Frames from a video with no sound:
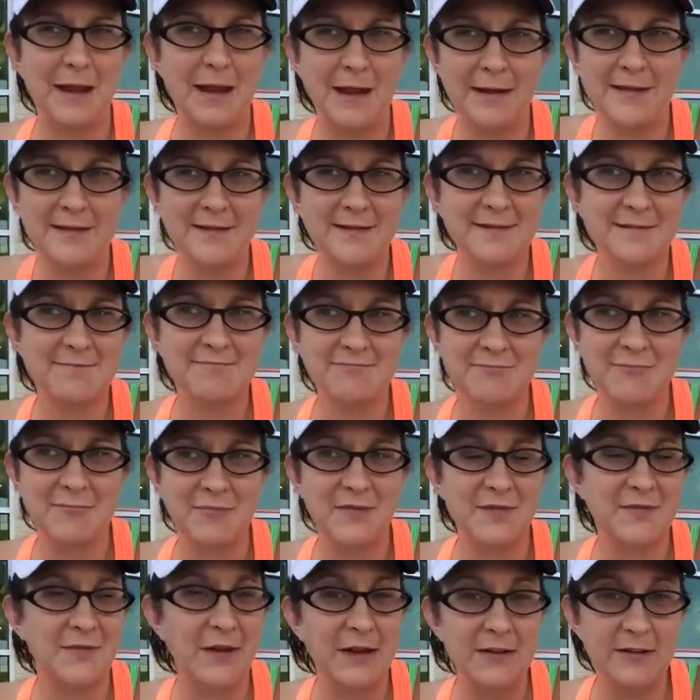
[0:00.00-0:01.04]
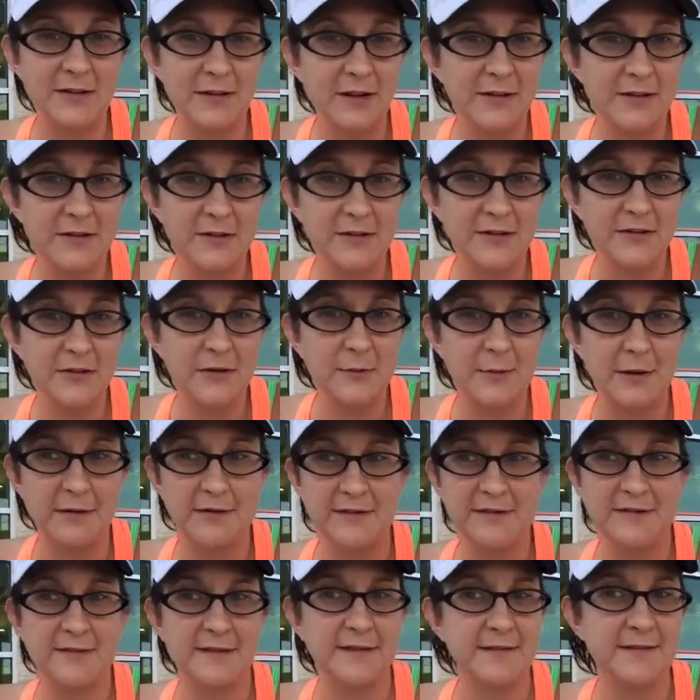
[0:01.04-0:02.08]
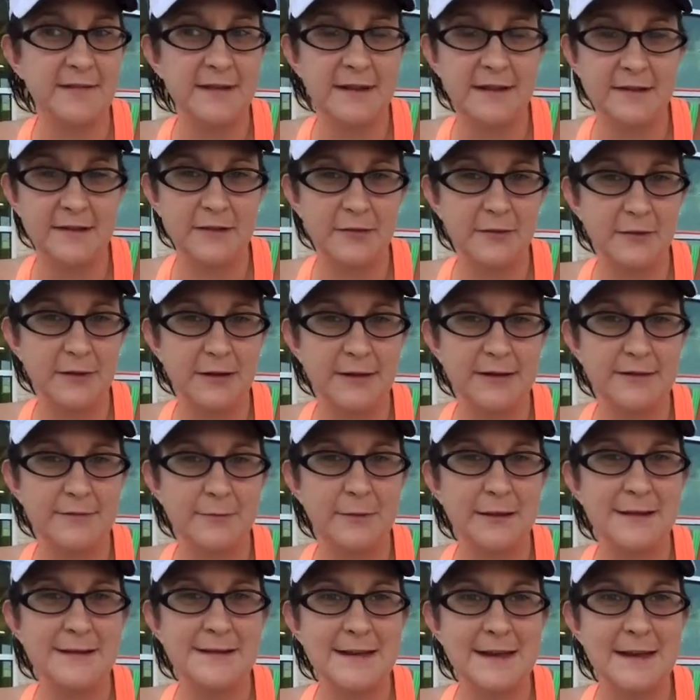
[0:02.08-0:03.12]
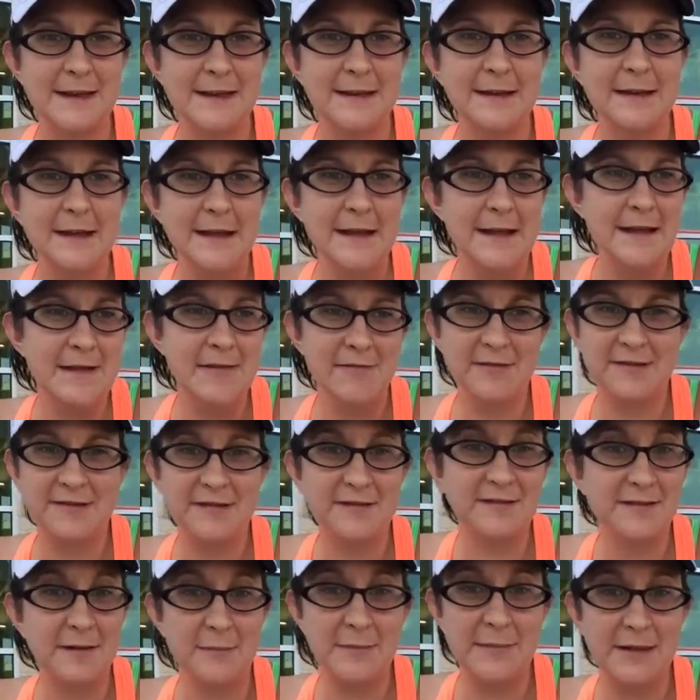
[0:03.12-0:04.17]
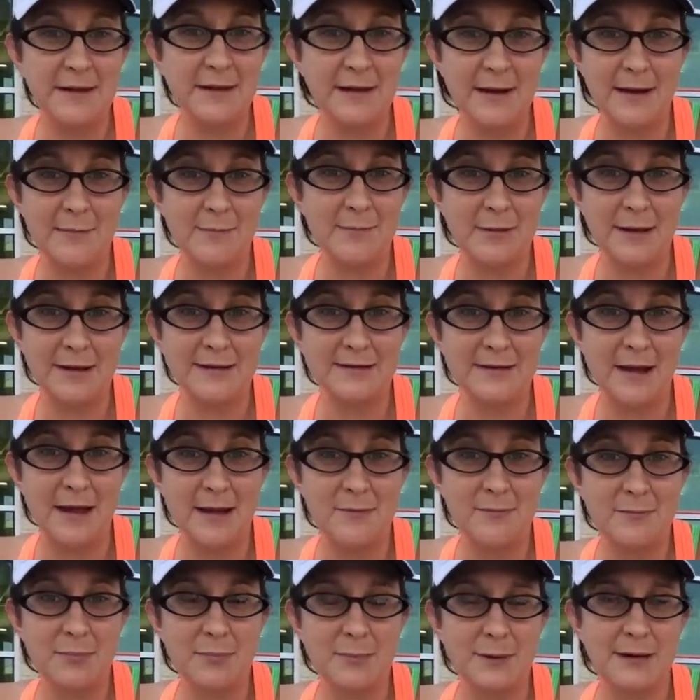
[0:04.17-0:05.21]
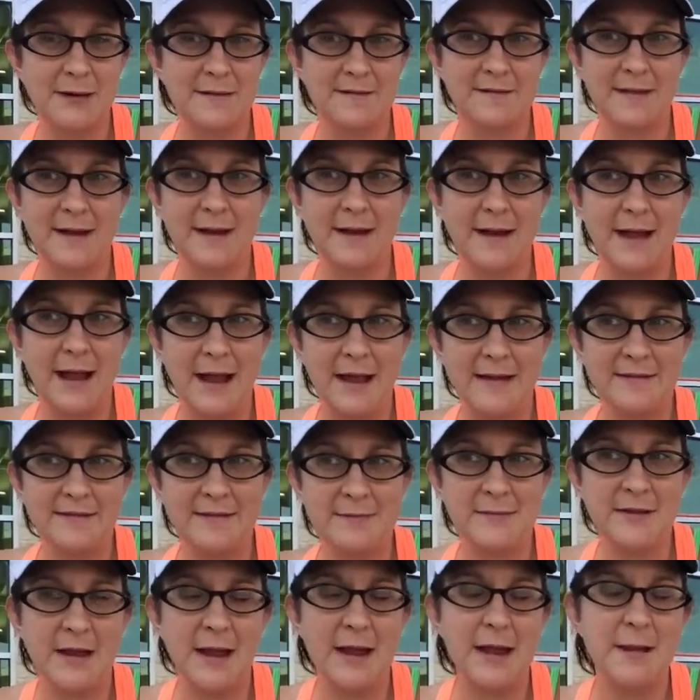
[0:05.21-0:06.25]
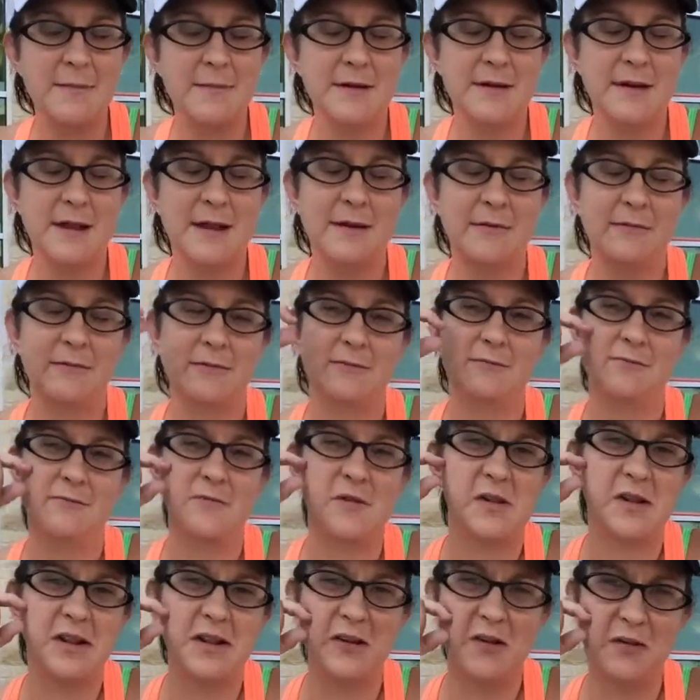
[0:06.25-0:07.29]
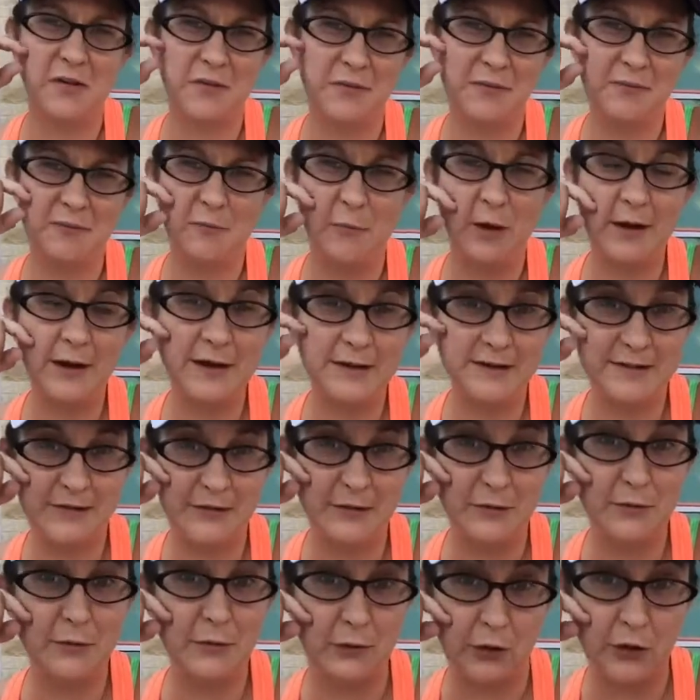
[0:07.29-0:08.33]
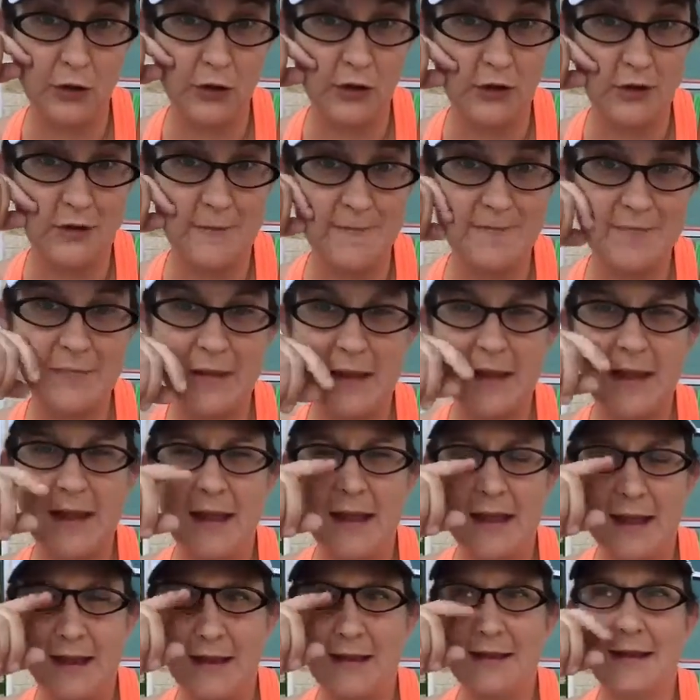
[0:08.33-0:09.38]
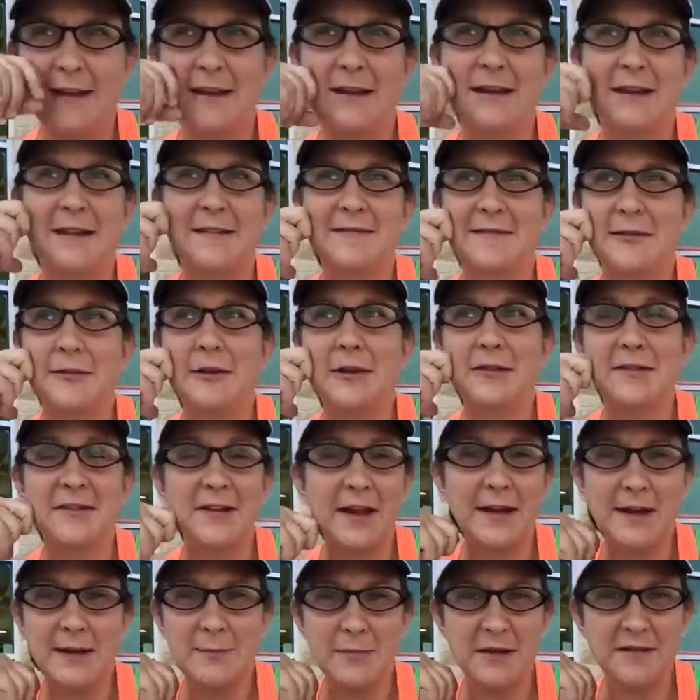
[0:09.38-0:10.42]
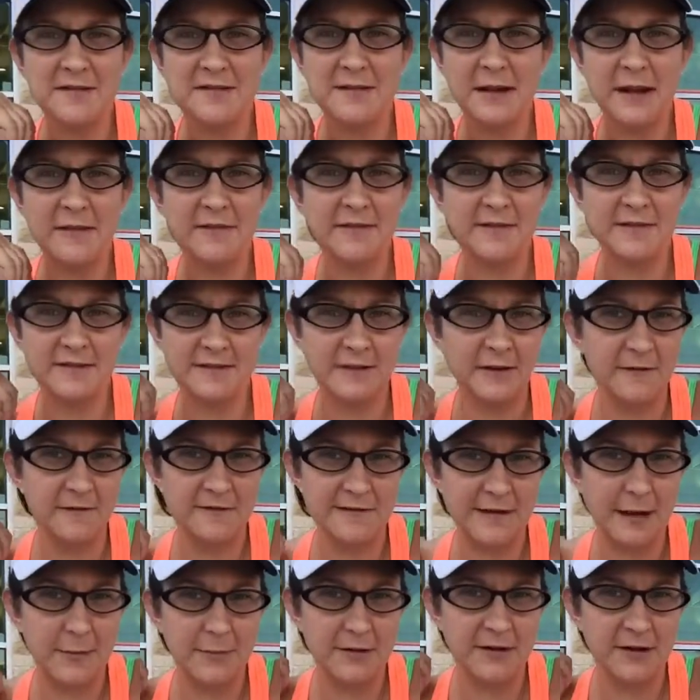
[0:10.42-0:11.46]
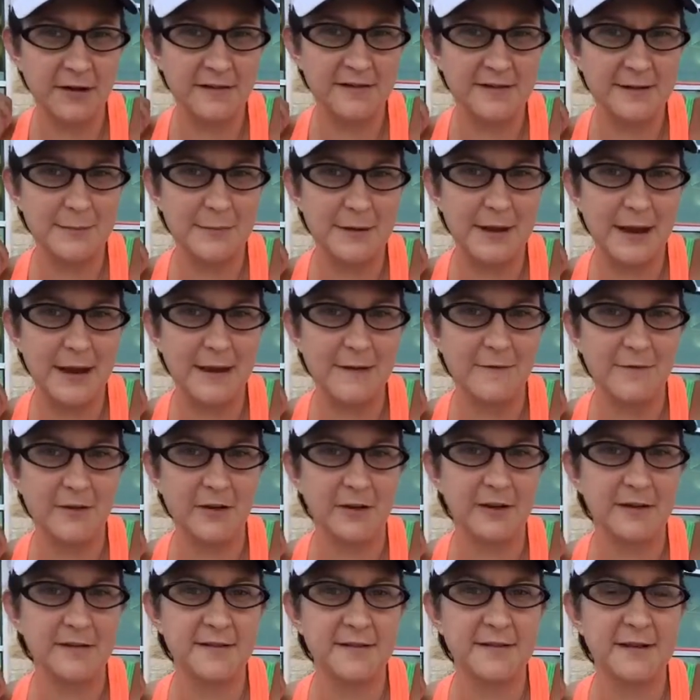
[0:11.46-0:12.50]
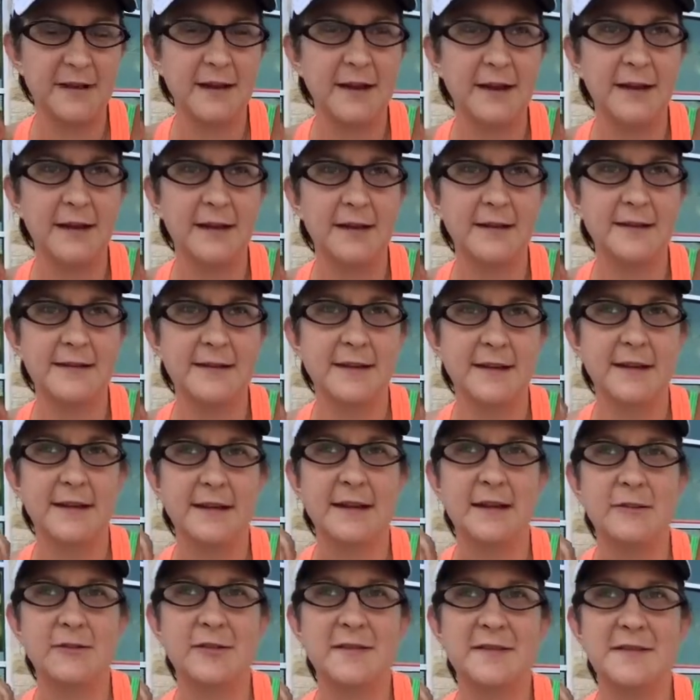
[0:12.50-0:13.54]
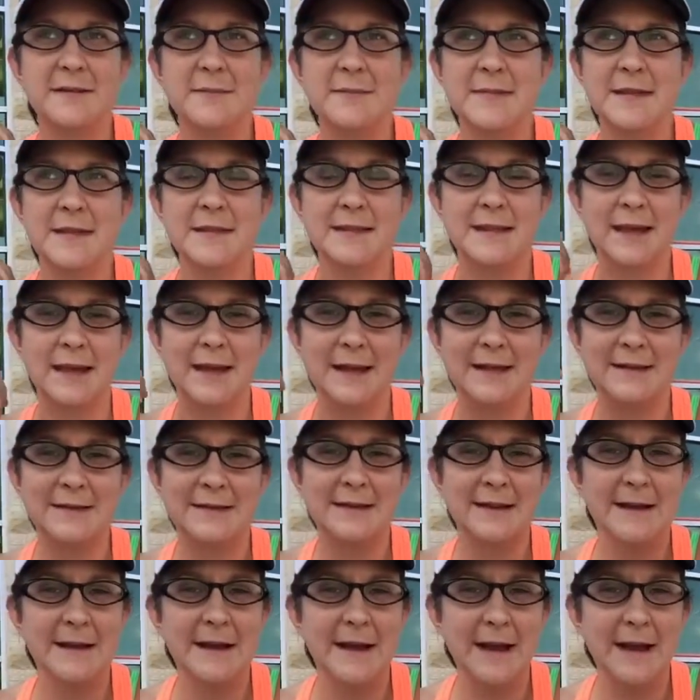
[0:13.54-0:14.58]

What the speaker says: I just found it on YouTube. I was listening to it one day. It was just something I picked up because I had some time and I wanted to learn. And so he was talking about self-sabotaging behaviors, and it was something that